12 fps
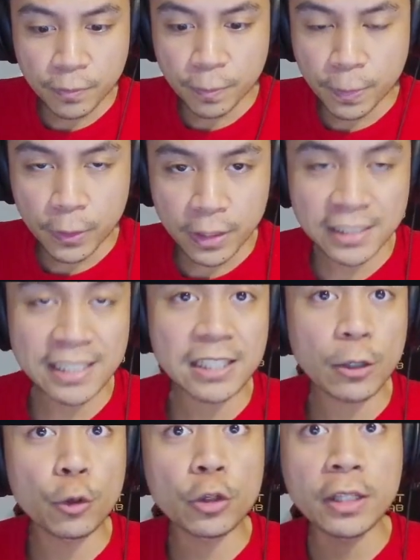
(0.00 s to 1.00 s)
Xyz
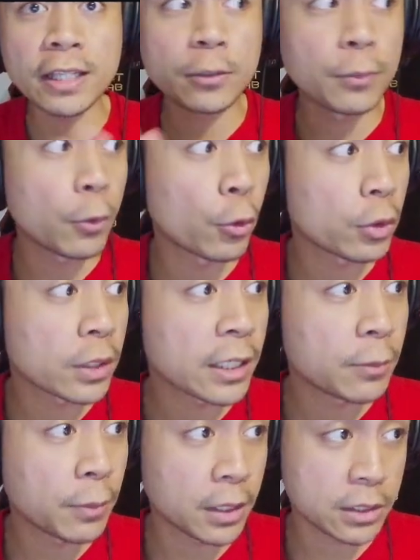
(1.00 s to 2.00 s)
or
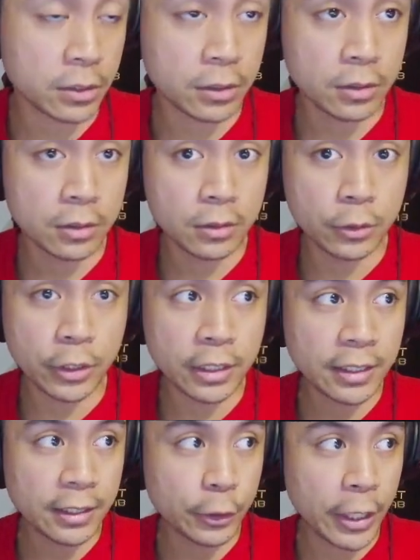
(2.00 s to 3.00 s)
link monster. You
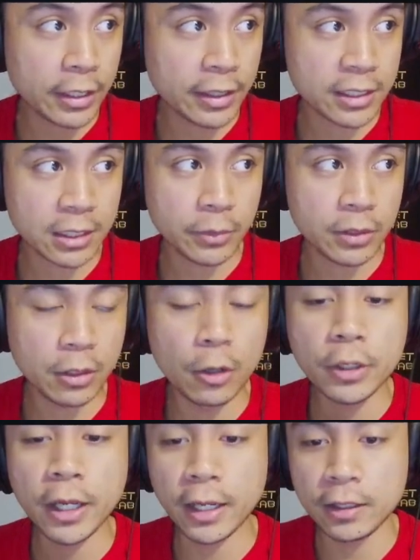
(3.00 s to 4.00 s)
can't link summon.
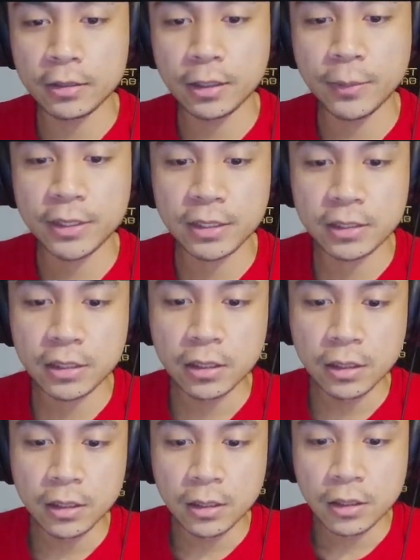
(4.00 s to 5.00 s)
Okay, that makes sense.
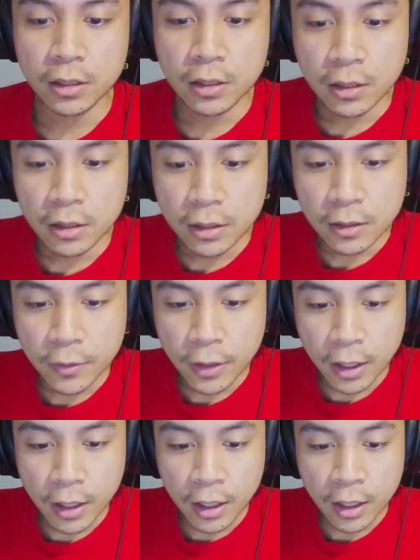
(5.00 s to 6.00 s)

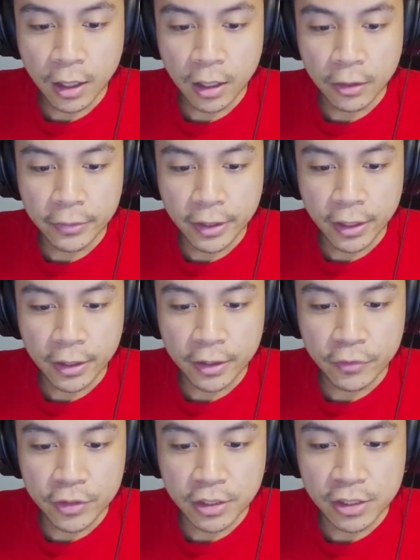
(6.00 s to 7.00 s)
Okay. If
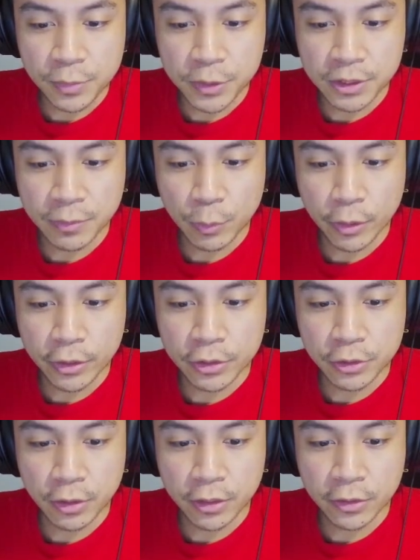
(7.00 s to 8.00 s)
this card is special summon while you
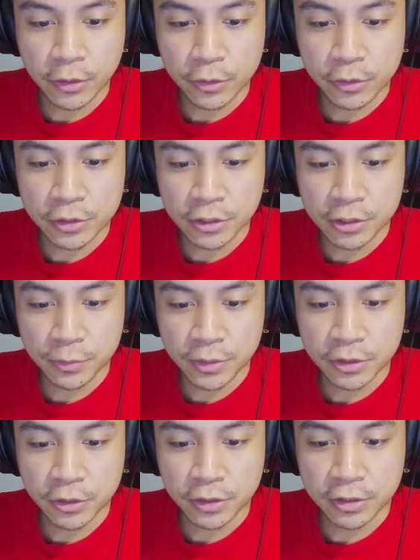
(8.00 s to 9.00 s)
control another resurrected
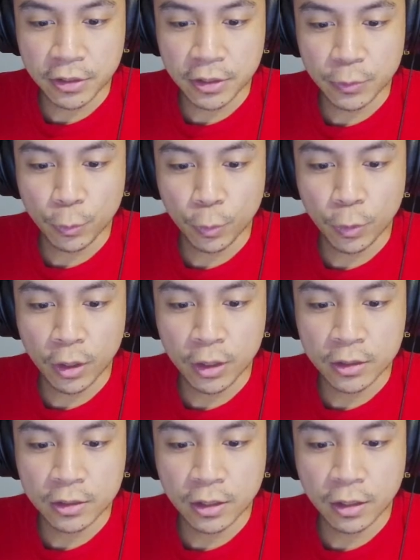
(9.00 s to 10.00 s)
monster, you can target
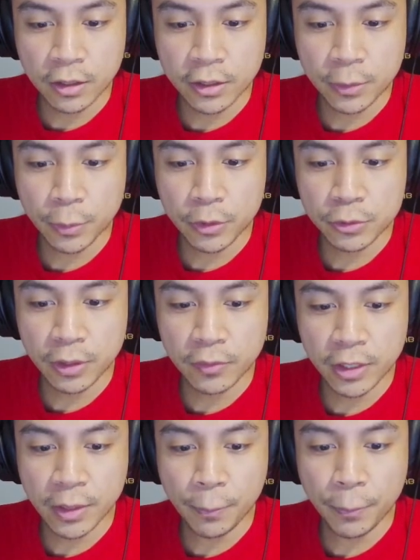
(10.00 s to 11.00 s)
one card in your opponent's
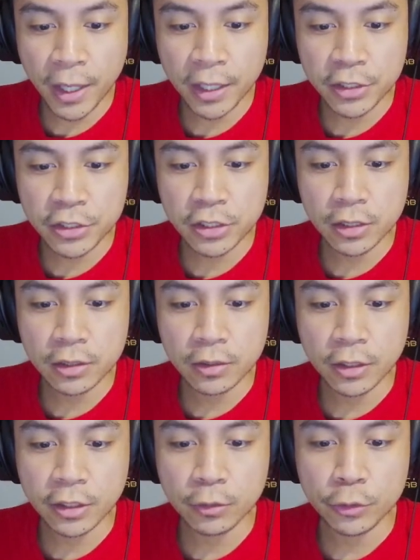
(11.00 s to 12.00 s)
graveyard and banish it.
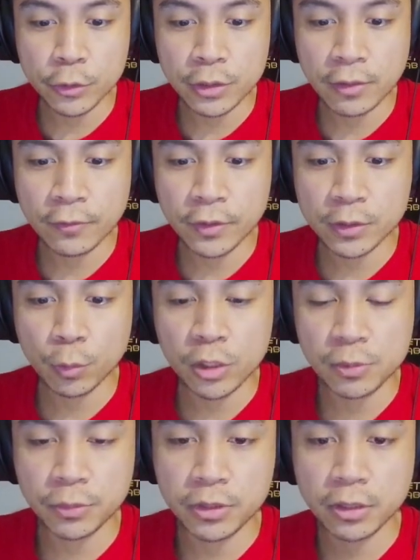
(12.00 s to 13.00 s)
They can only use that effect once
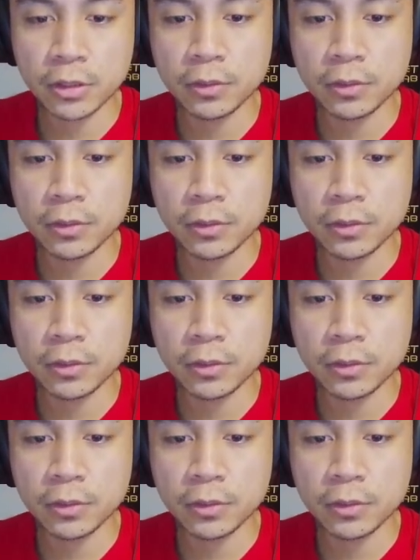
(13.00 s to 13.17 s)
per turn.